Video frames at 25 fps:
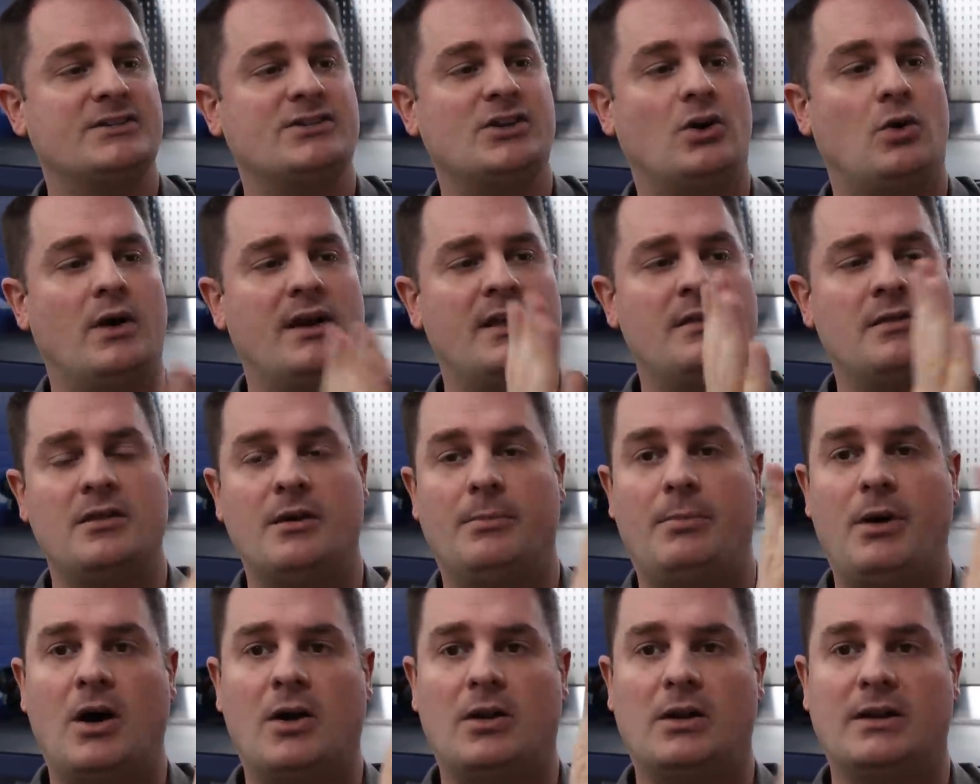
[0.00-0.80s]
So in
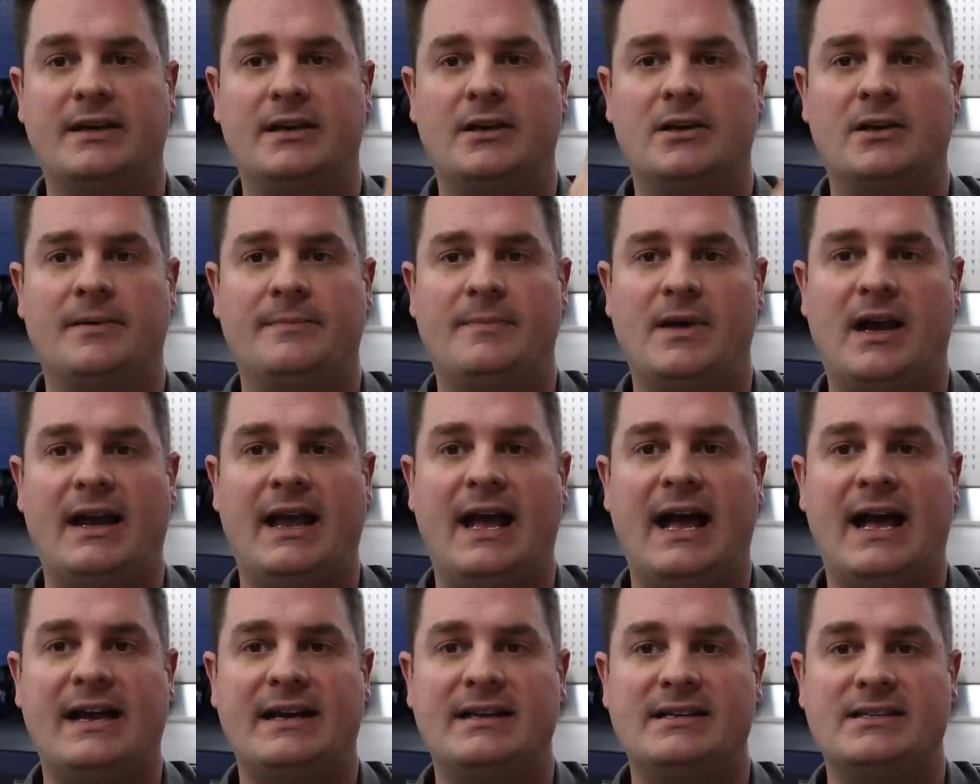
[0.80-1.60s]
the bottle here, I
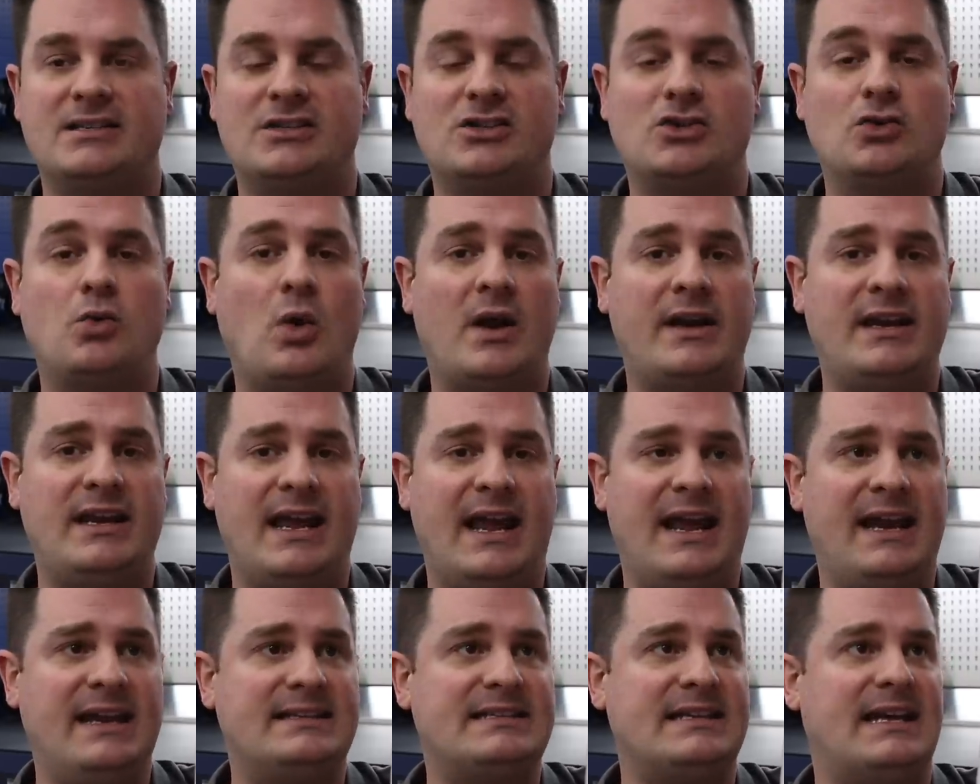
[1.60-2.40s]
added
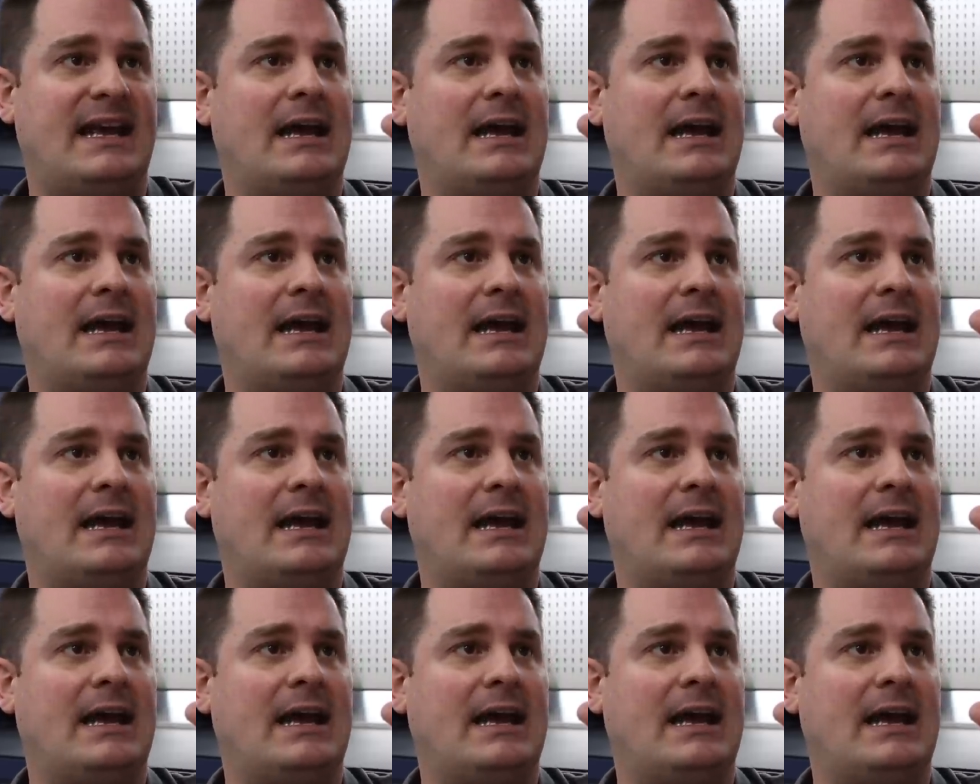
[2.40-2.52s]
28